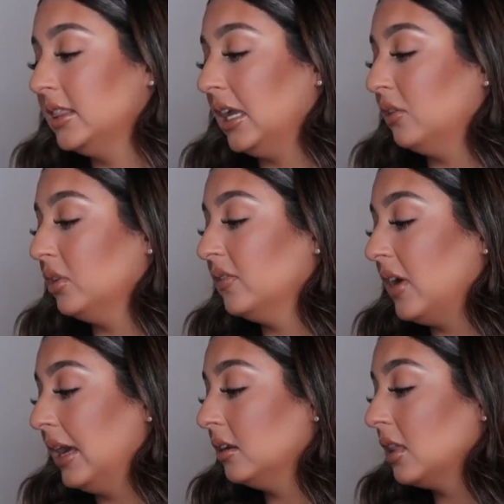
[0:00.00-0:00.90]
They
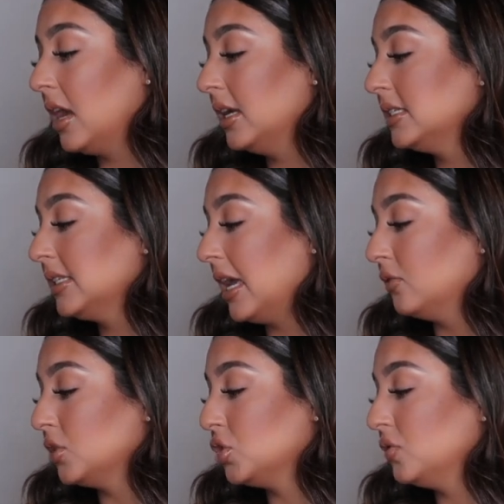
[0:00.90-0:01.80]
revitalize
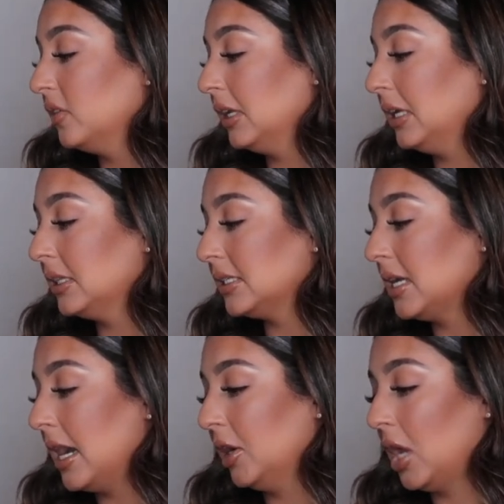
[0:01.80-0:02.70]
and rejuvenate the
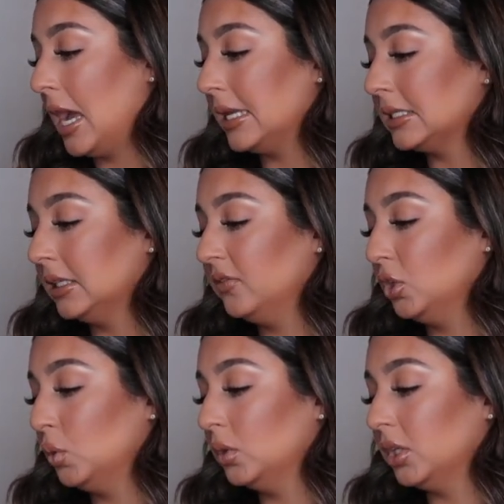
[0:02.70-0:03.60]
tired eyes,
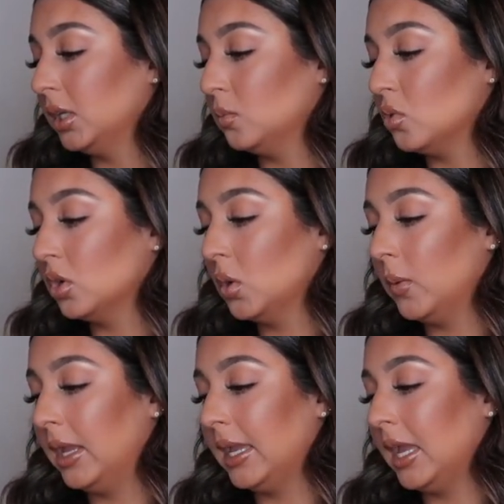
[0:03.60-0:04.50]
leaving you looking more
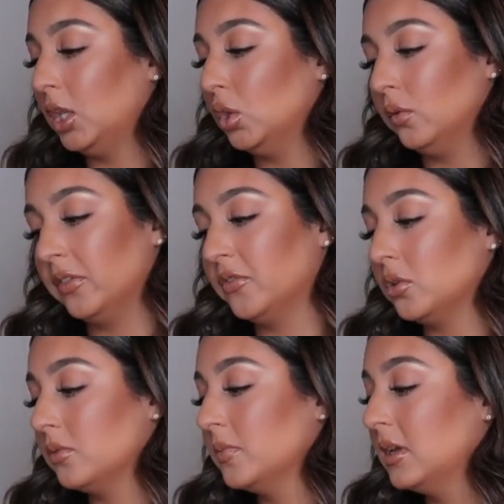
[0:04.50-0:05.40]
awake and
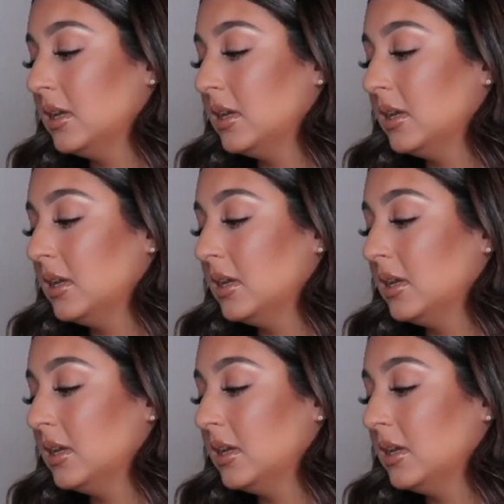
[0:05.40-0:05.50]
youthful.